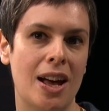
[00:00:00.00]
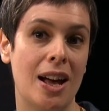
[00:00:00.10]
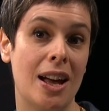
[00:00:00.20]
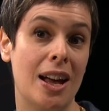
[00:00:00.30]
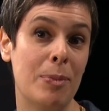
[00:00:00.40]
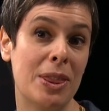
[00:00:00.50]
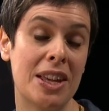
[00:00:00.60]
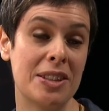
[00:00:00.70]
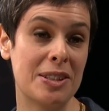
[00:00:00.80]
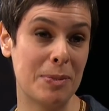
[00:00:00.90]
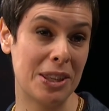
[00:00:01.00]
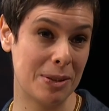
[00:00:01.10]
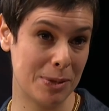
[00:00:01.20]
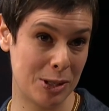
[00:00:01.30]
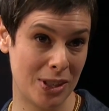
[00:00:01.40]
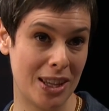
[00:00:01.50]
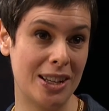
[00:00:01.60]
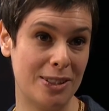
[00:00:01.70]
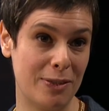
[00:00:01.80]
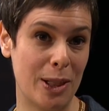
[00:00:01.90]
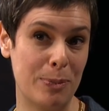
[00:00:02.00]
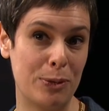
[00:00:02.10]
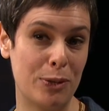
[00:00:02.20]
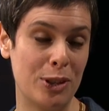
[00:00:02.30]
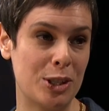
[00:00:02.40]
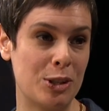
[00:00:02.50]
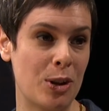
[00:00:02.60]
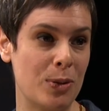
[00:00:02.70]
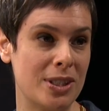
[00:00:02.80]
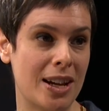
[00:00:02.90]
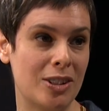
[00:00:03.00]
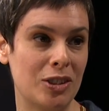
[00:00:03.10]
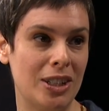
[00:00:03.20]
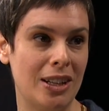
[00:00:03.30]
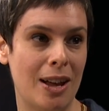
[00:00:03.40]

Uh, but then some of the imagery that I developed for this show is actually,